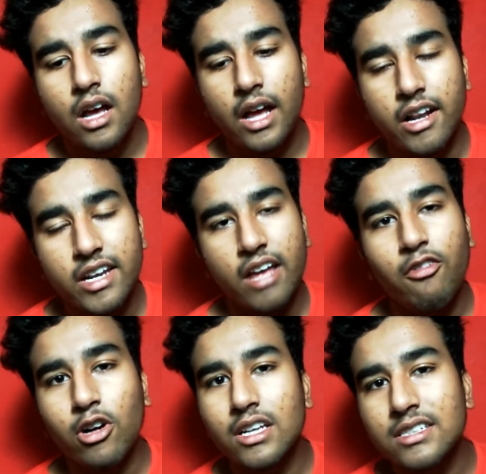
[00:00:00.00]
And
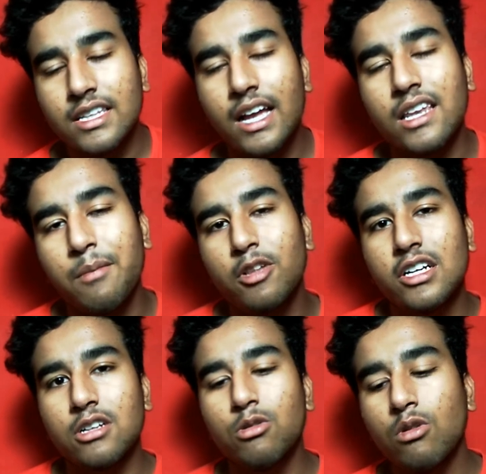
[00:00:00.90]
what does that
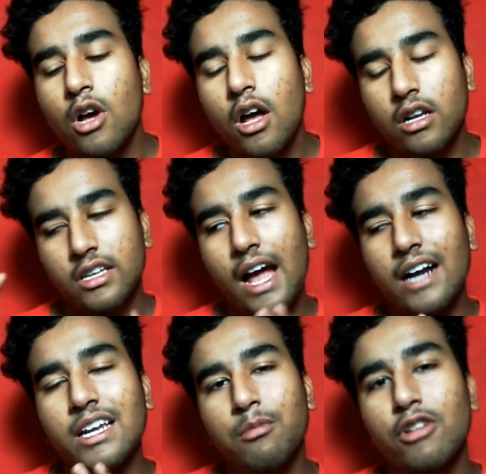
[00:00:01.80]
emulator do?
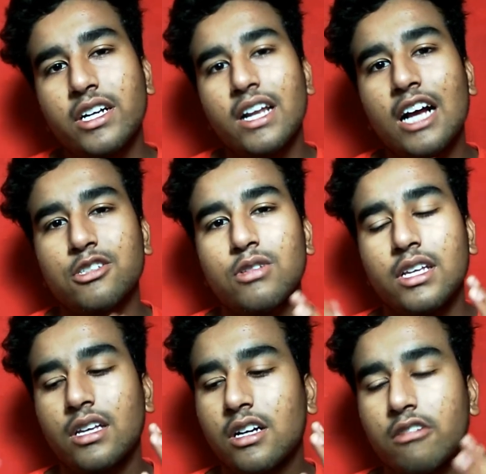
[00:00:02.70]
That emulator
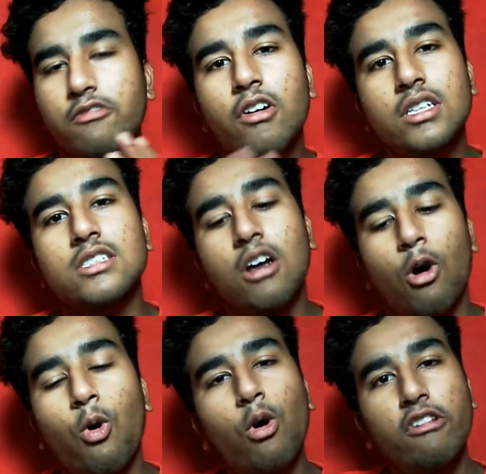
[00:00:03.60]
actually converts the
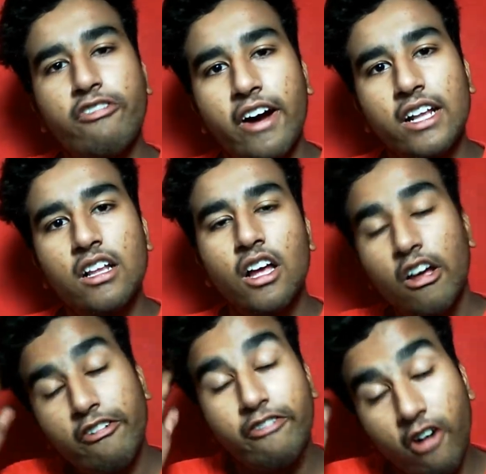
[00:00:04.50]
whole file
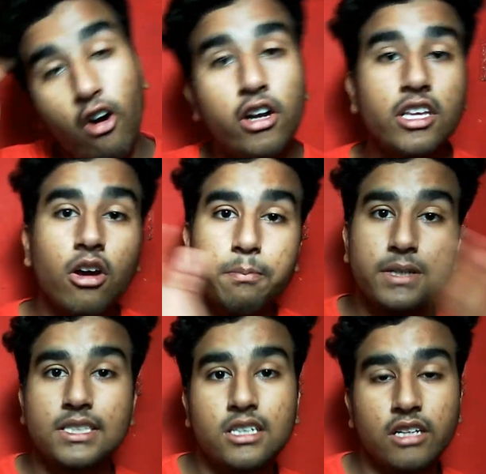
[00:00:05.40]
for your
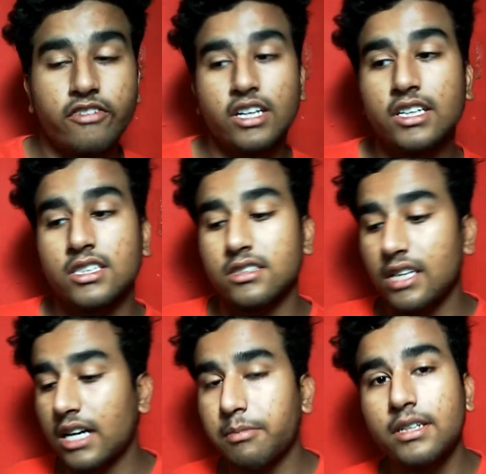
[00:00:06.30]
PC configuration.
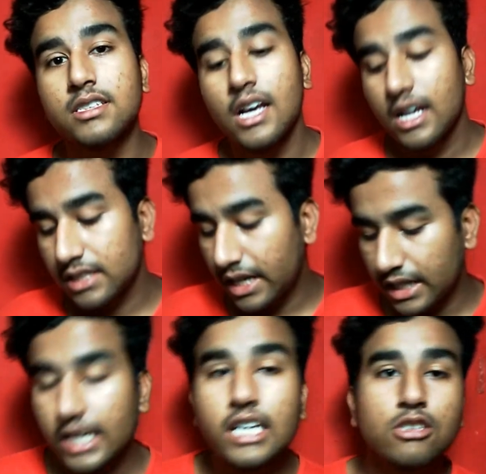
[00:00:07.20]
That means that
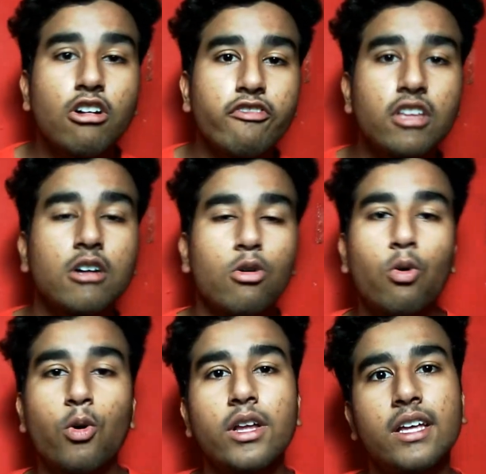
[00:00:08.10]
each of the
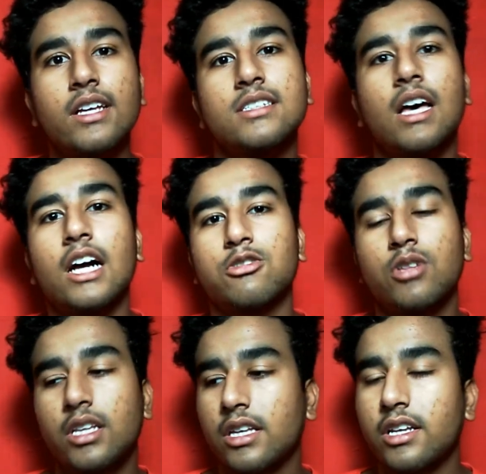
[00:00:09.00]
code is
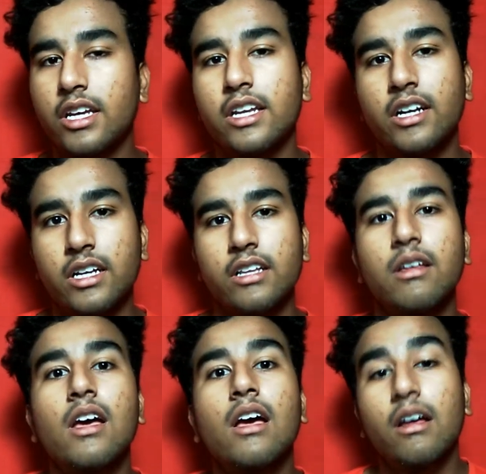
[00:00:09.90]
actually rewritten
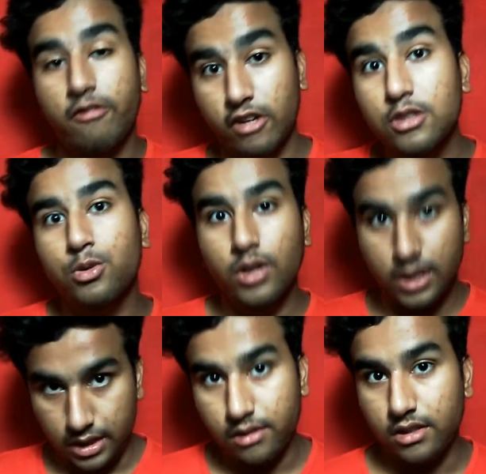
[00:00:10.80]

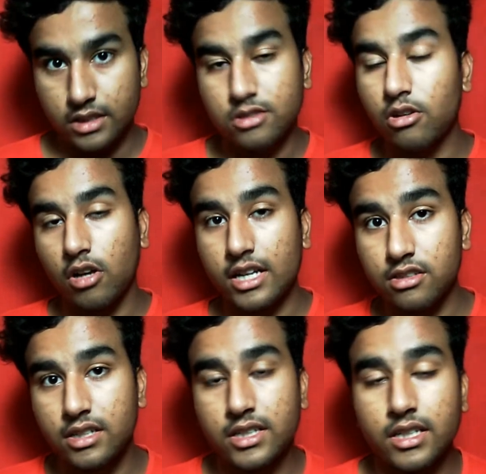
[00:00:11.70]
virtually. It's not
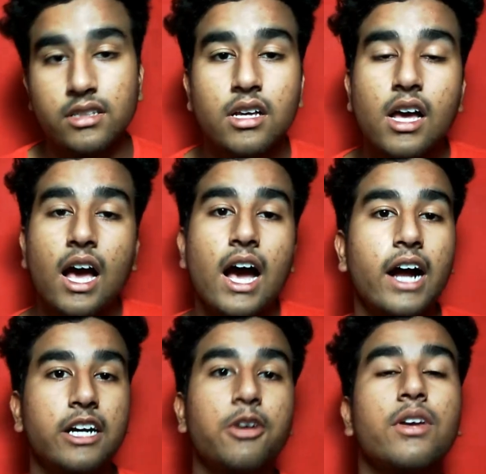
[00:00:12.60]
actually written,
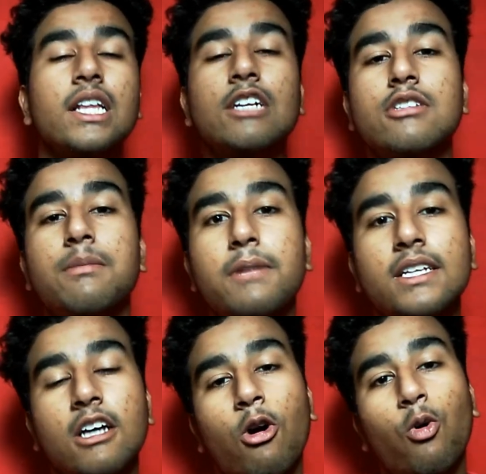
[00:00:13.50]
and you can actually play
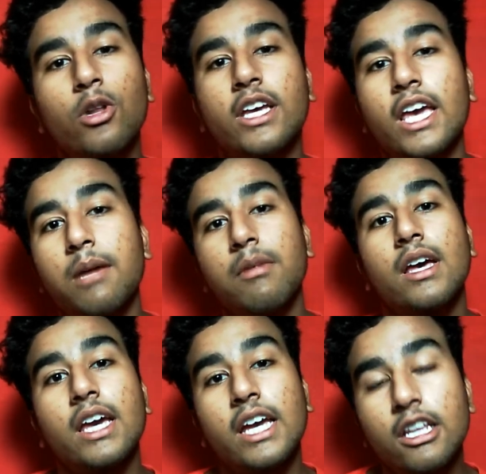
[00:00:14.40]
the whole game
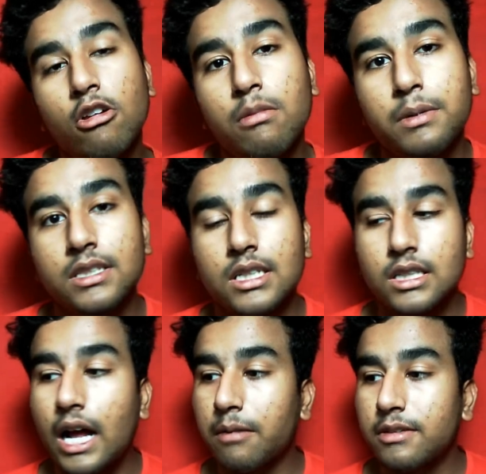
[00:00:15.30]
in your PC.
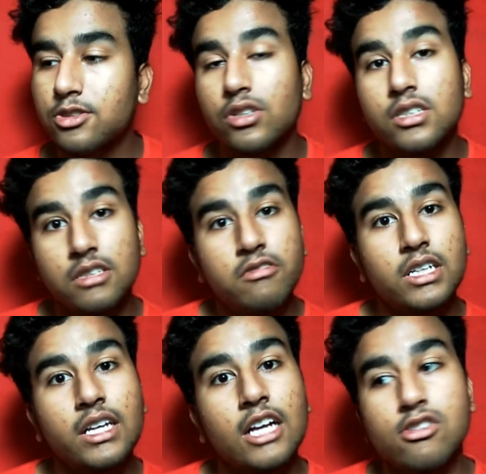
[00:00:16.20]
That means you're
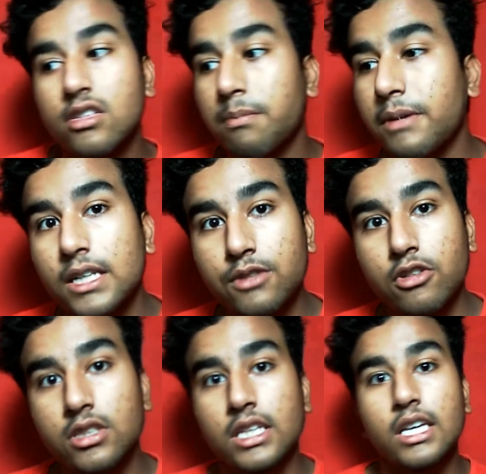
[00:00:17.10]
converting actually the
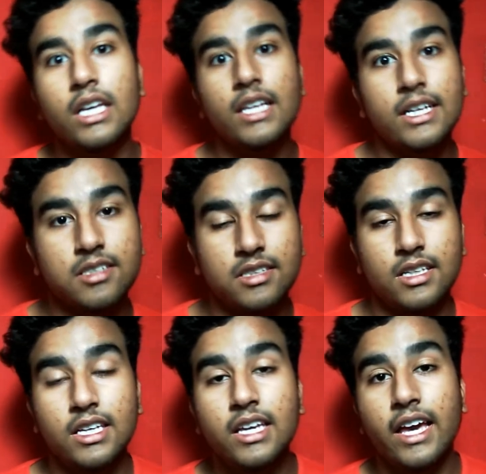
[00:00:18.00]
PS4 thing in
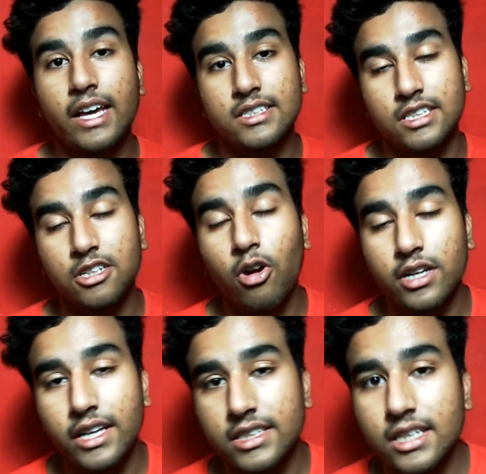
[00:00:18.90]

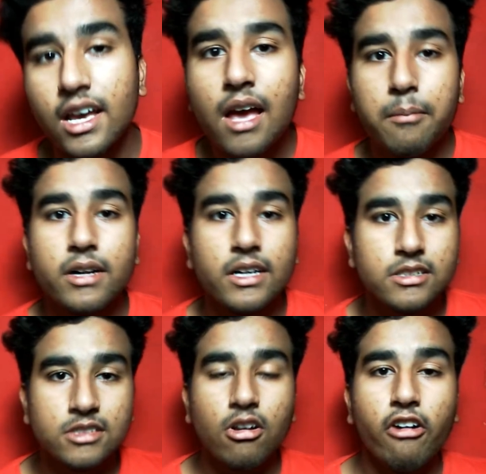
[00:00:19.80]
exe.exe, but
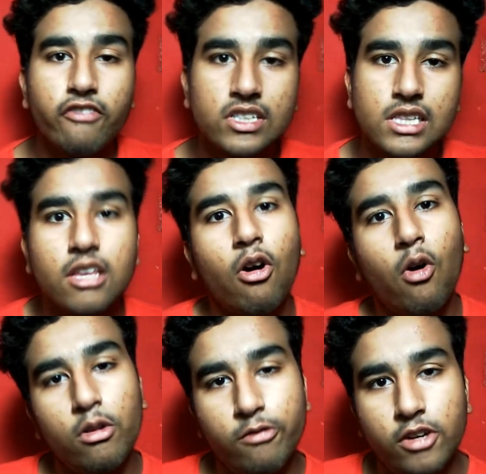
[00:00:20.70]
it's obviously
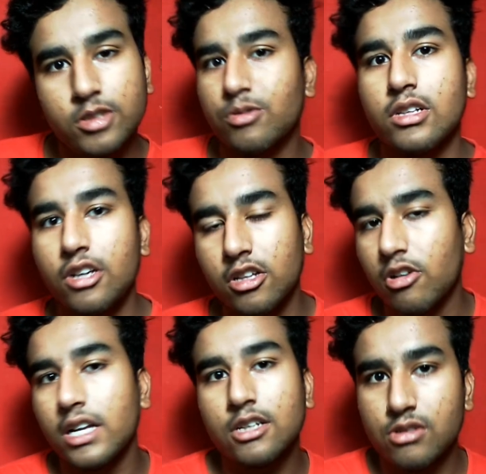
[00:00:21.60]
all virtual. You're
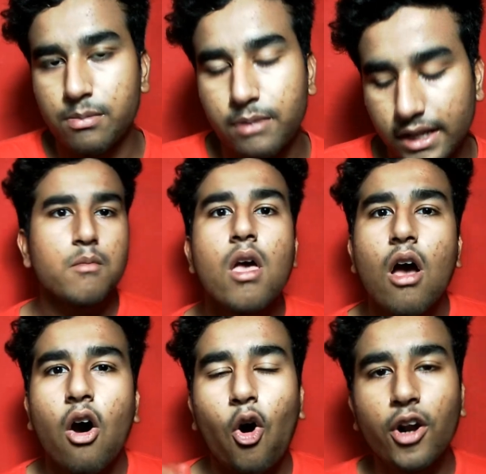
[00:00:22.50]
not actually playing.
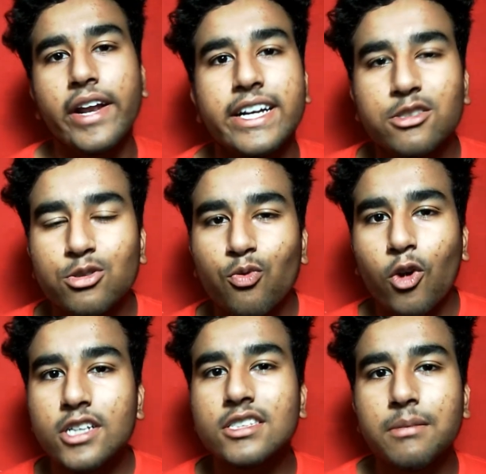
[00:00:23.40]
Alright, so
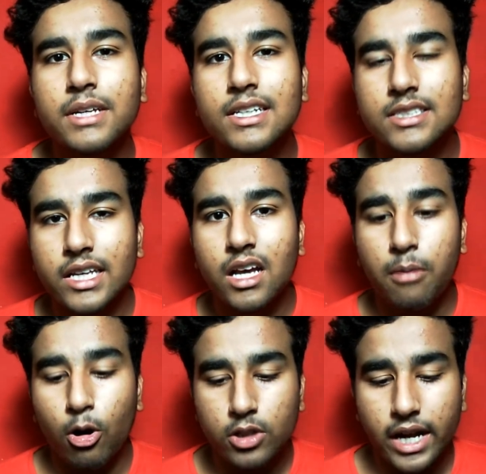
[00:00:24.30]
what is the biggest thing
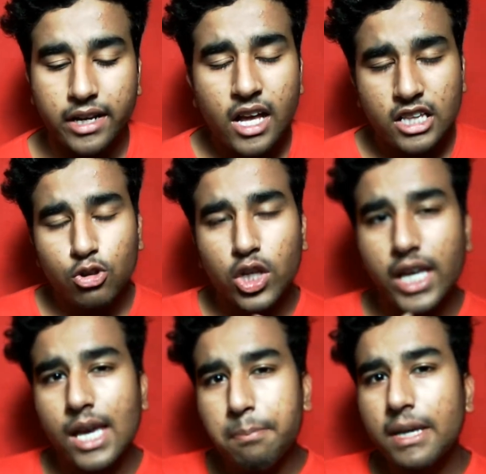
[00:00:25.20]
about that? Now the
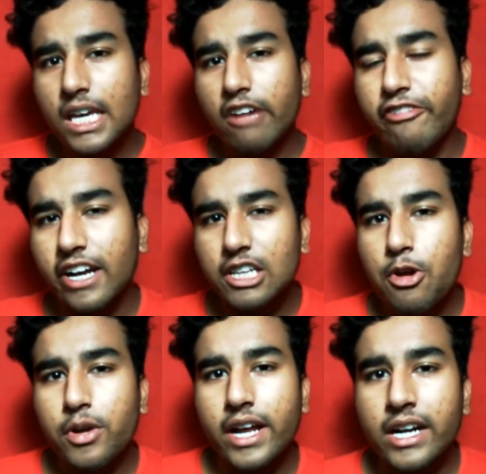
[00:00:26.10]
APK file you
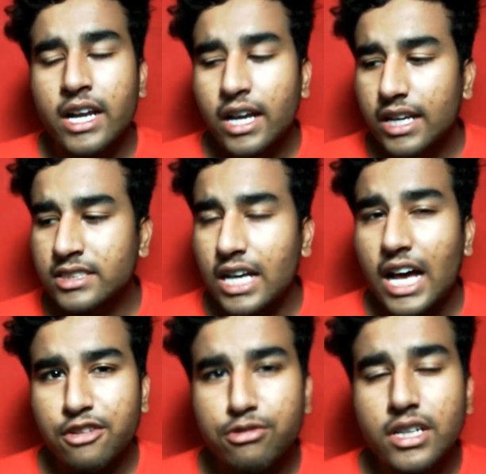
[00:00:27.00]
get is
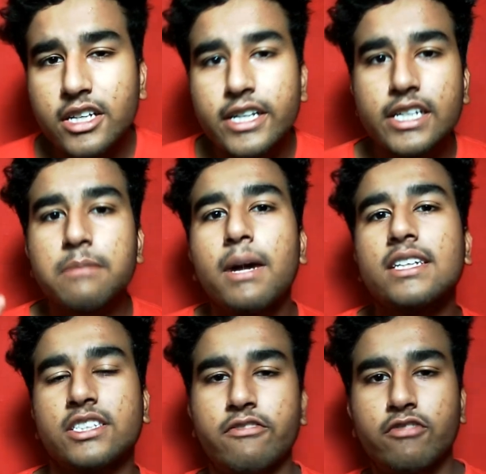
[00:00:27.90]
actually created by
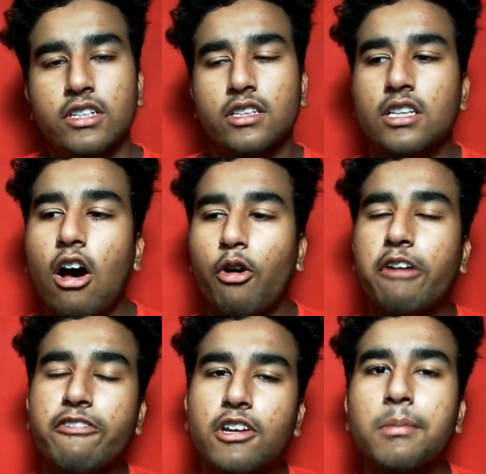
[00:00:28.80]
someone. Now
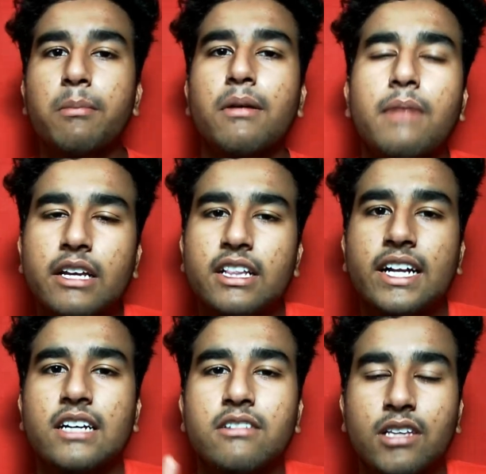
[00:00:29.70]
if you remember my
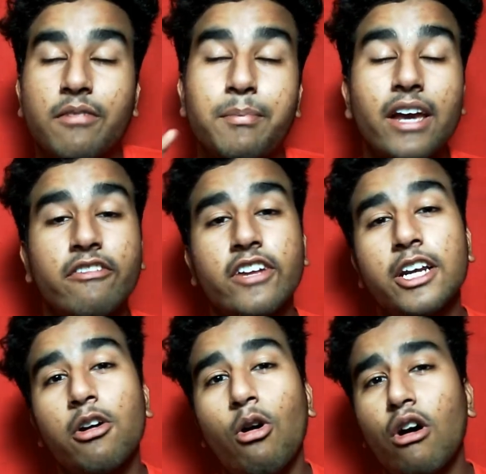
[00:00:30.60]

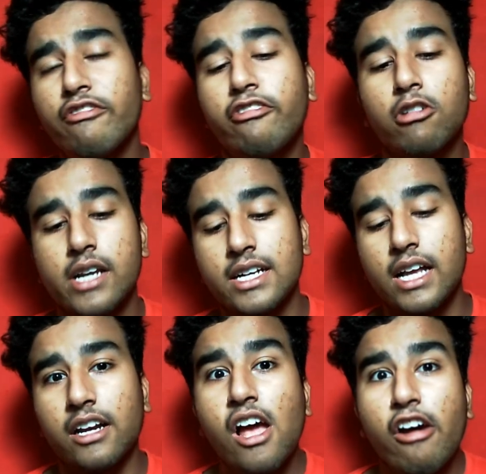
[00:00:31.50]
video on Fortnite,
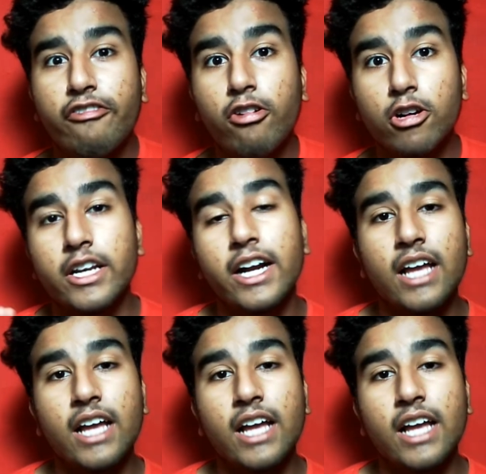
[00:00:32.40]
that Fortnite